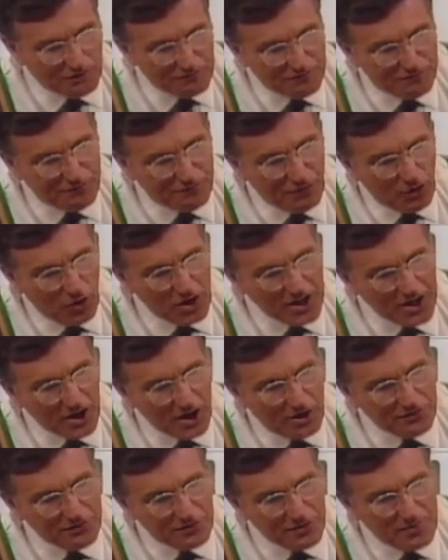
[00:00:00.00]
falling
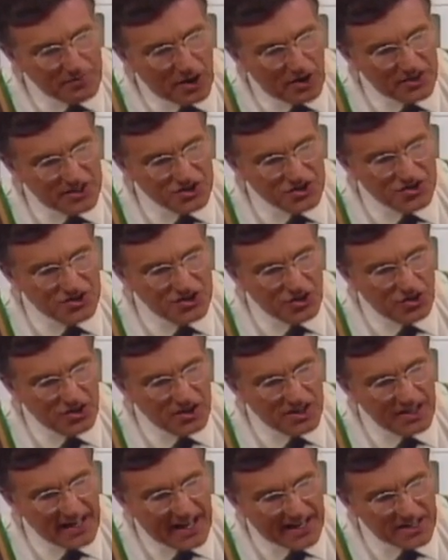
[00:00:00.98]
off the bone. It's still
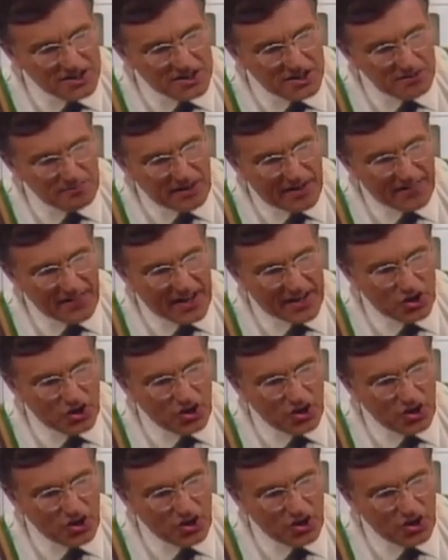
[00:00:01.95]
connected by that